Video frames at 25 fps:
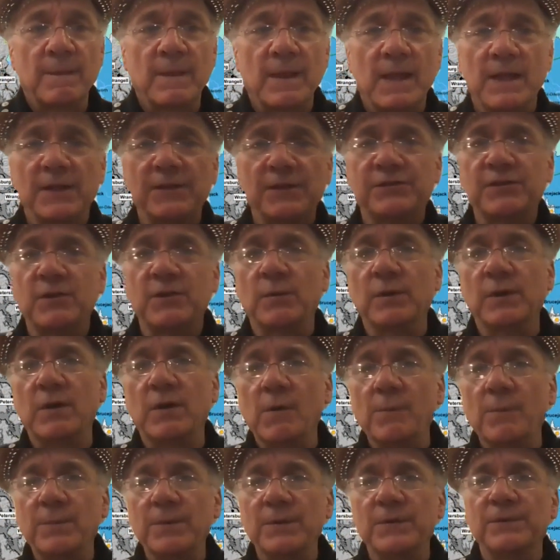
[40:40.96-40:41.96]
And so we're
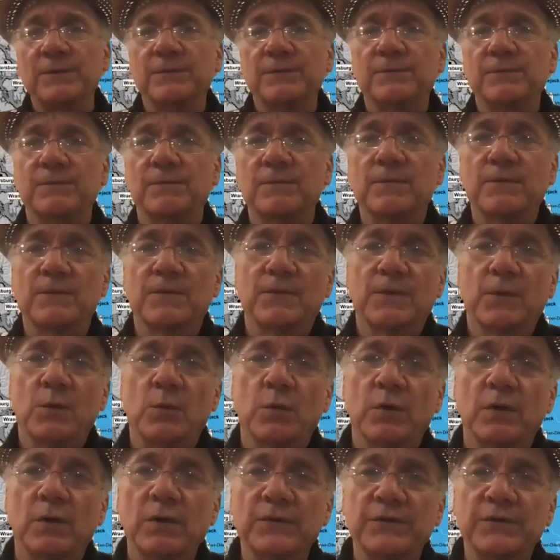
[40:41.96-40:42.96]
hoping the
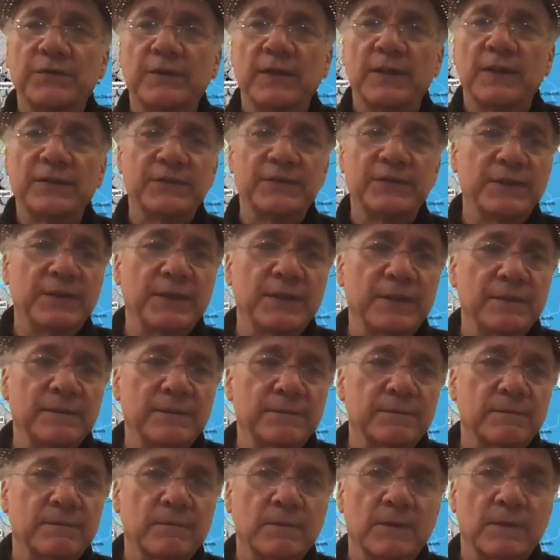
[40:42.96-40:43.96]
world's listening,
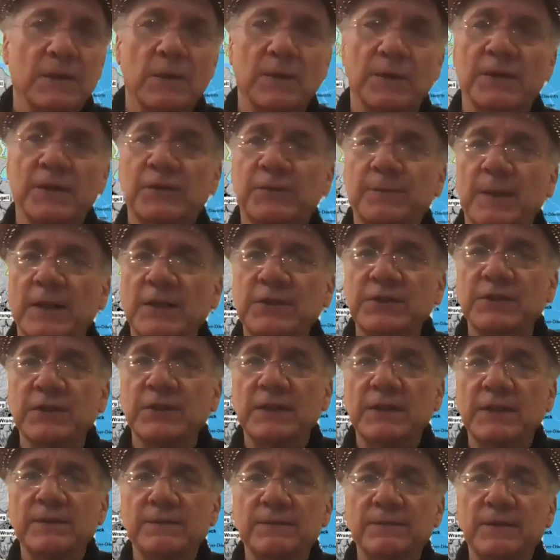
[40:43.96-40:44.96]
and
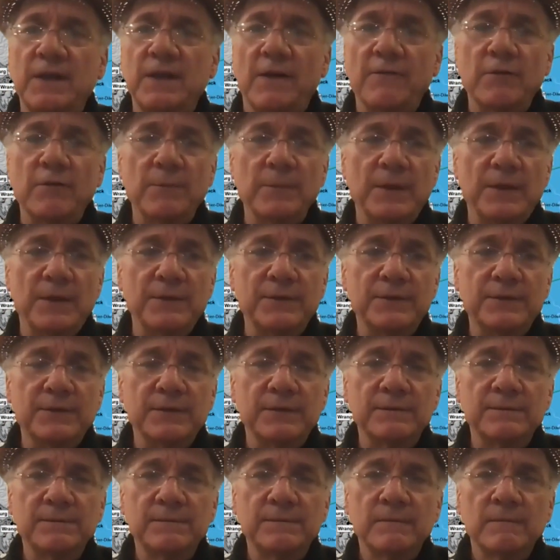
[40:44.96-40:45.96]
especially government.
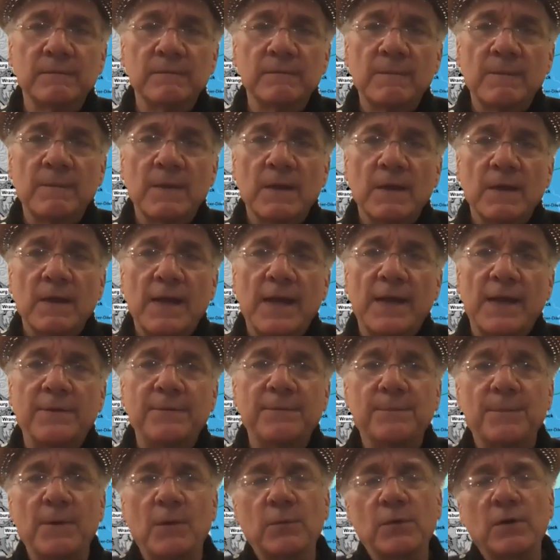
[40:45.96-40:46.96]

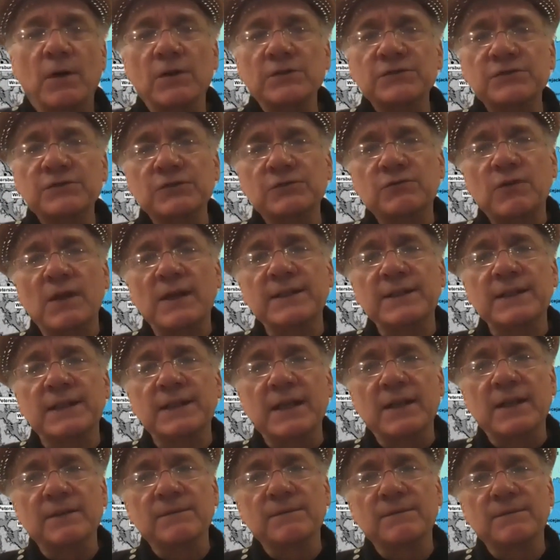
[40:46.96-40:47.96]
But we're also trying to
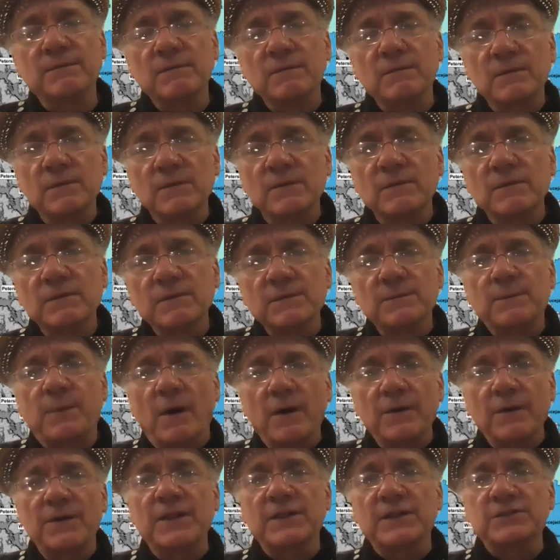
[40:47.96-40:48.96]
get,
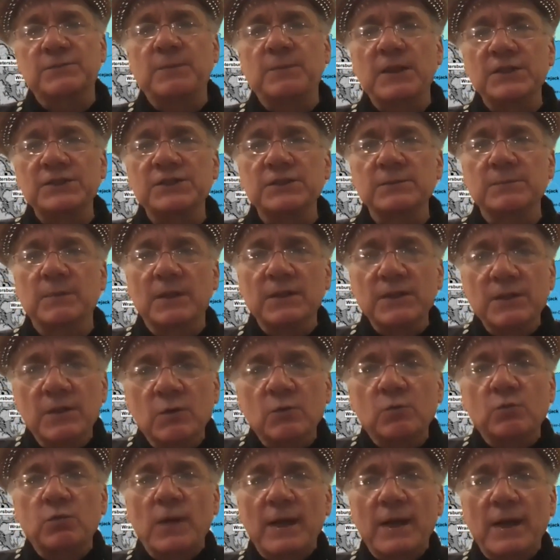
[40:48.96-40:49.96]
pardon the expression, but
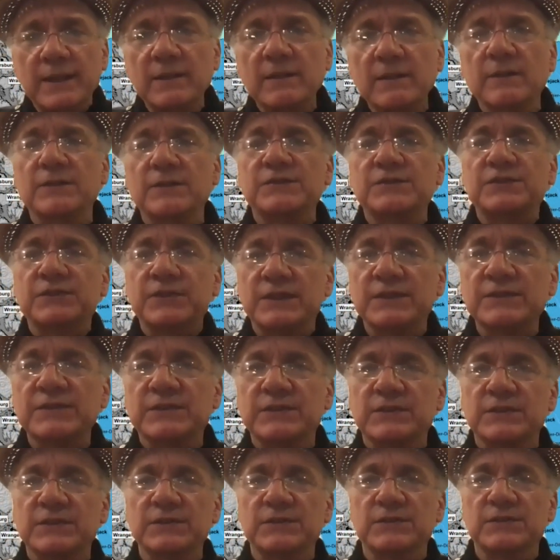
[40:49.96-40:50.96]
regular
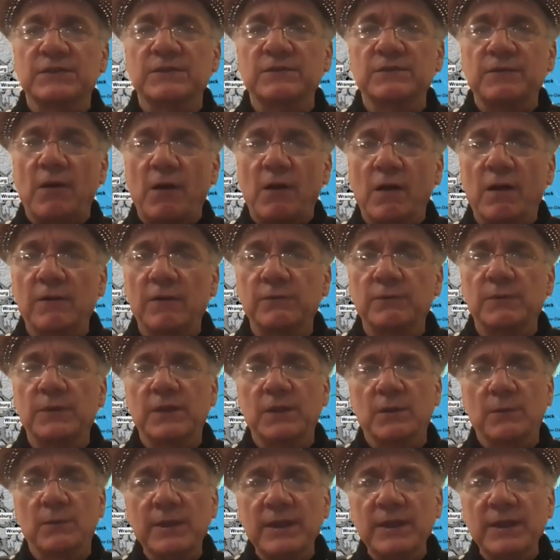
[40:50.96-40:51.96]
citizens involved.
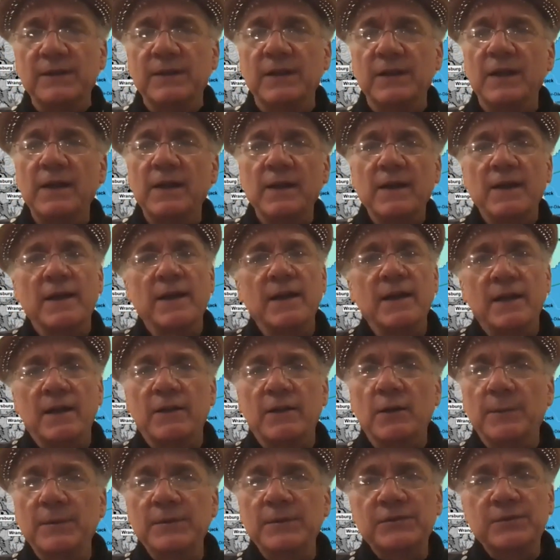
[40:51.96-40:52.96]

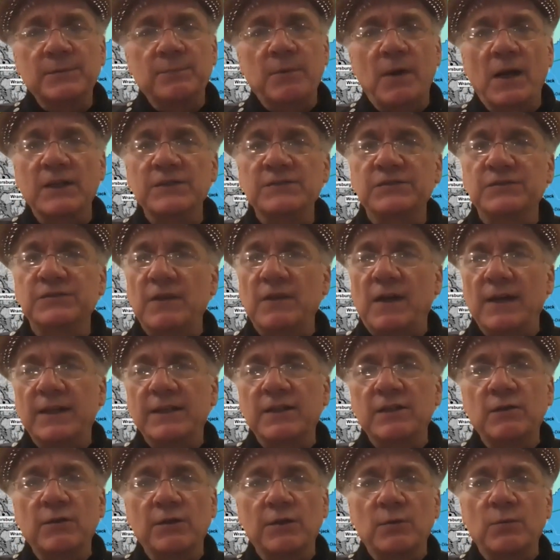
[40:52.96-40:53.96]
You'll be surprised. I
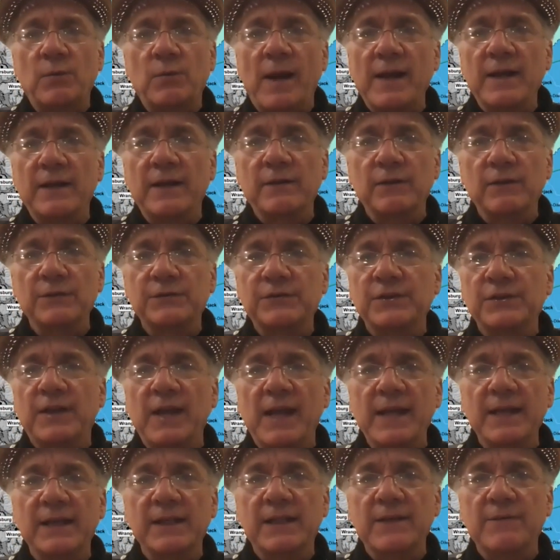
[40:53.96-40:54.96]
could go to Wrangell
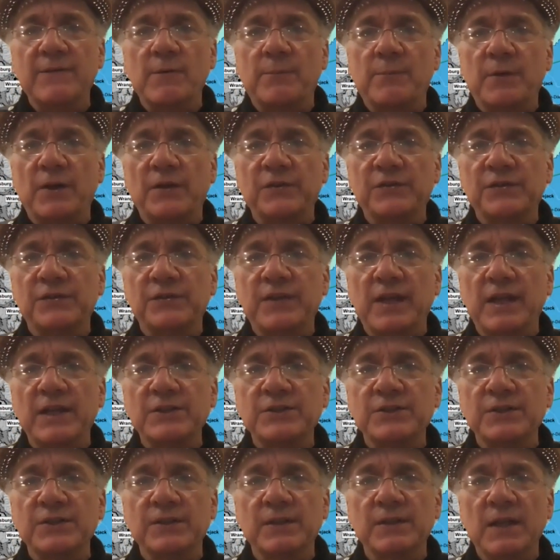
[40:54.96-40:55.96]
today and give a
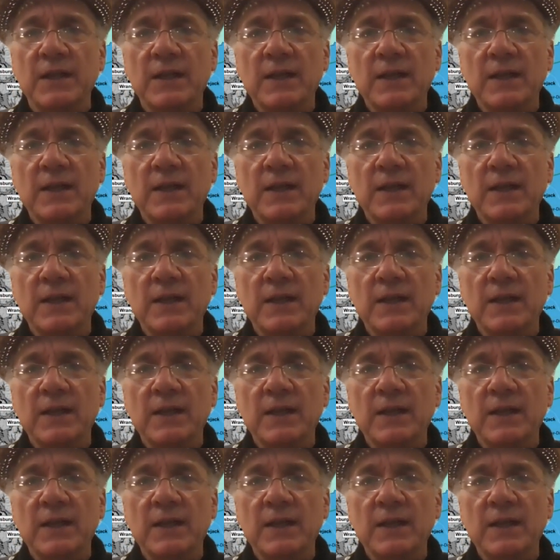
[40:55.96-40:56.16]
presentation.